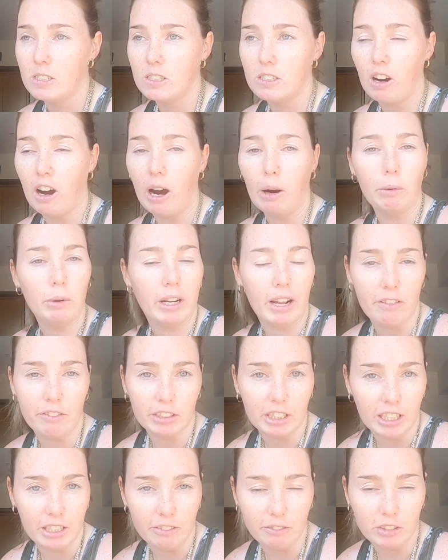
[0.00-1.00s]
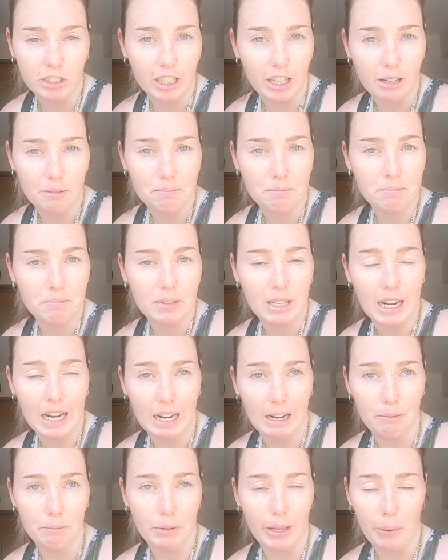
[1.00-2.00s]
I would ever leave GM.
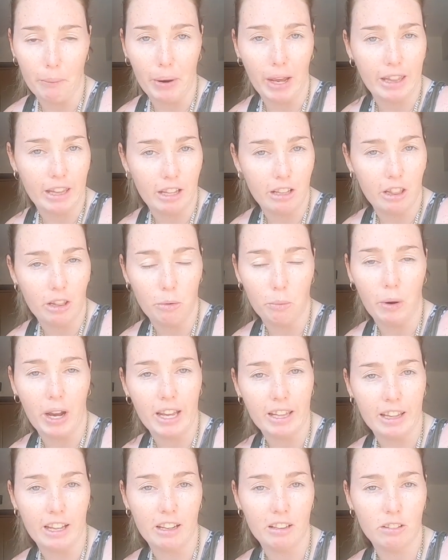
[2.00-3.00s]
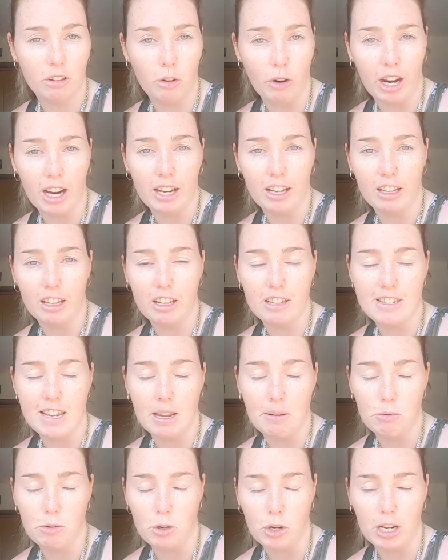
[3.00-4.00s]
The way that Greg and the
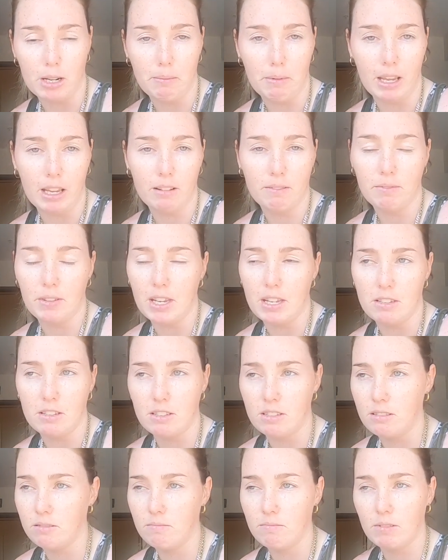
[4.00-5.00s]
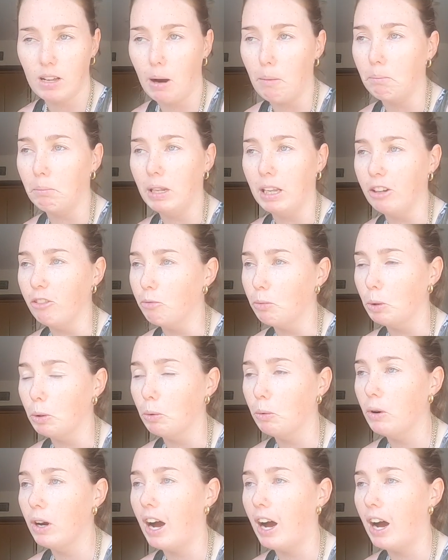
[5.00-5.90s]
team treat me is unbelievable.